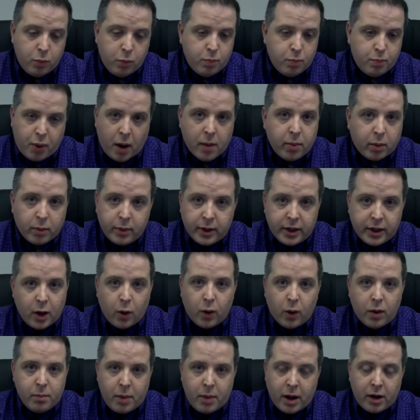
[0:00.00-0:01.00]
You probably
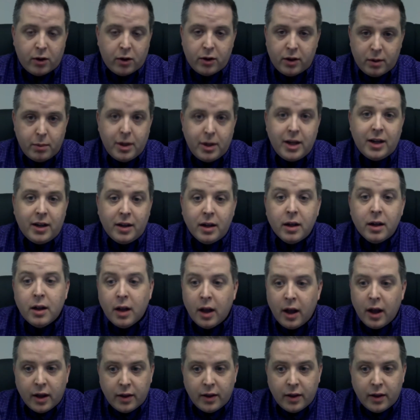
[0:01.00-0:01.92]
know it better than me.